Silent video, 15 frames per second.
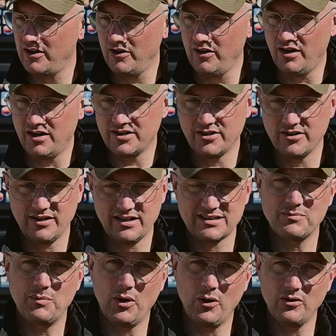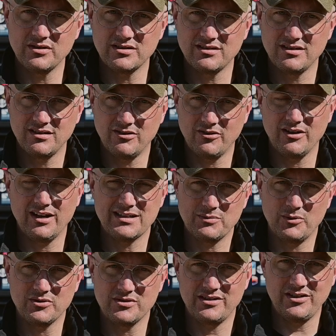or underexposed, or I
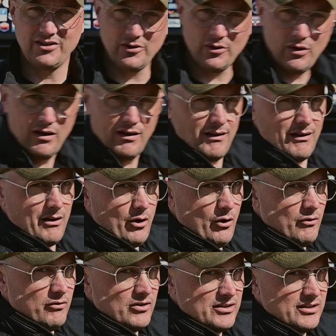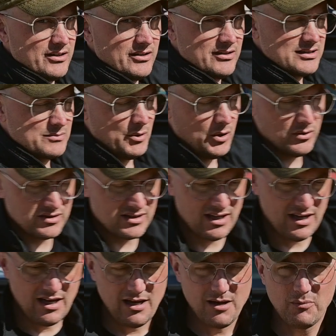suppose to you, over and underexposed.
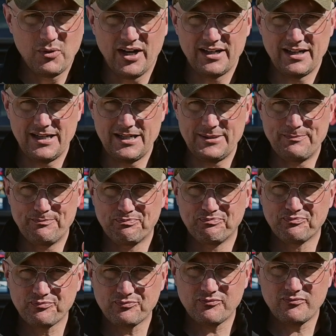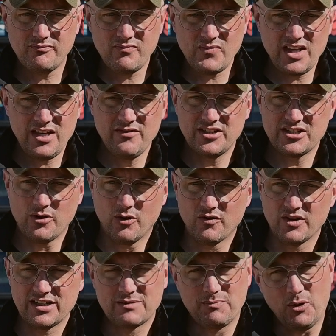But if it's
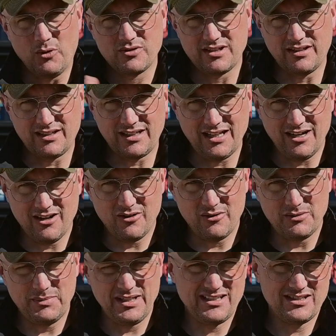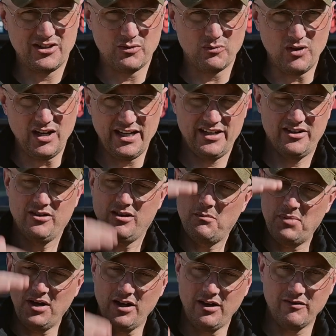overexposed, the little arrow will be to the right or
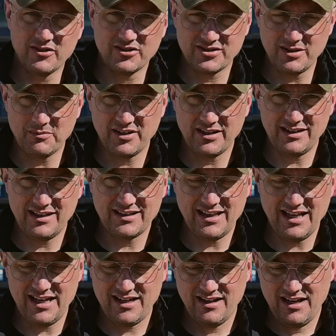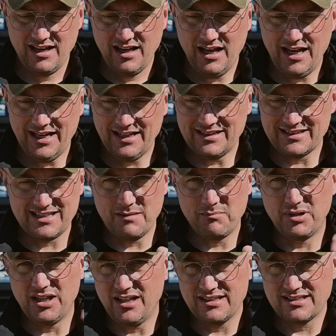above or something like that. It'll say
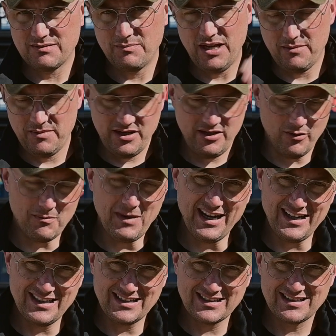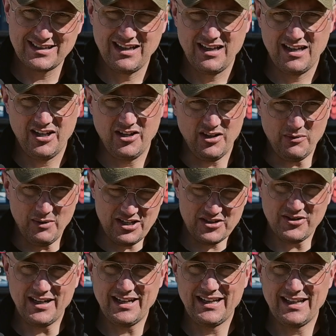plus maybe or minus. You want to
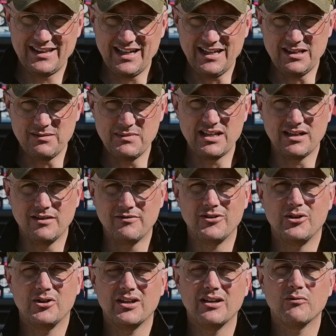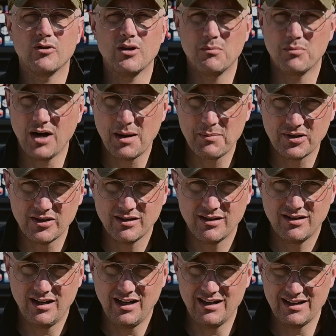try to get that in the middle if you're looking for a proper
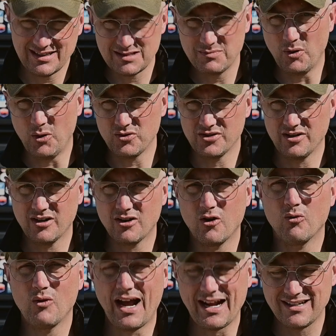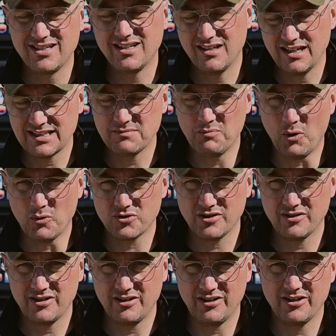exposure, a correct
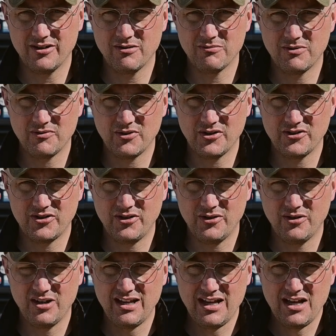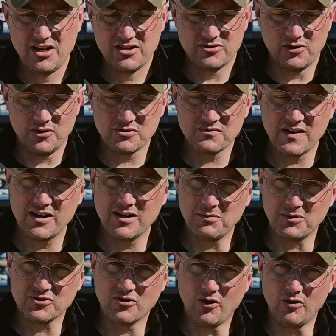exposure. You'll hear it referred to. So those
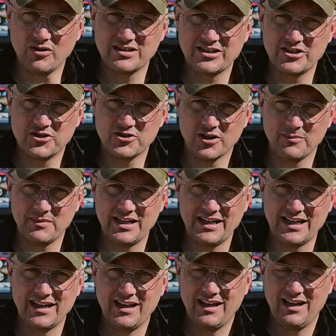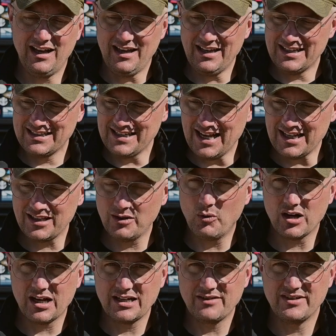variables go into determining exactly
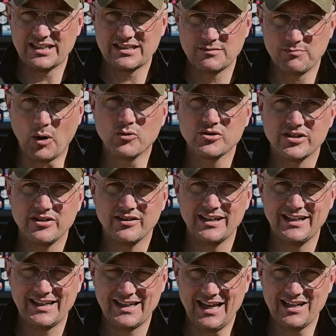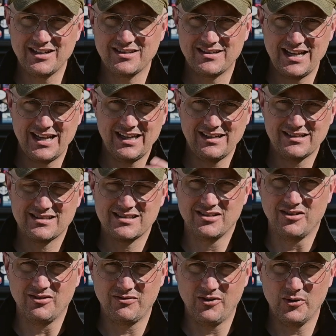what kind of an exposure you're going to get taking
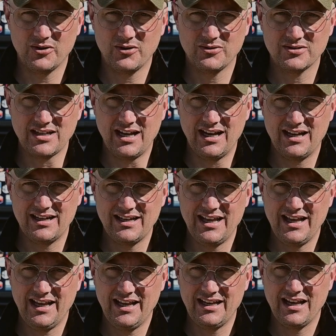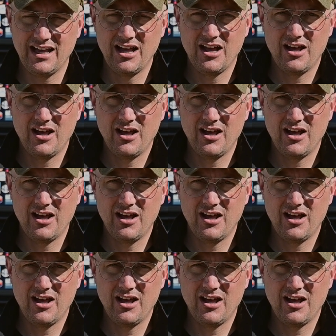still photos on a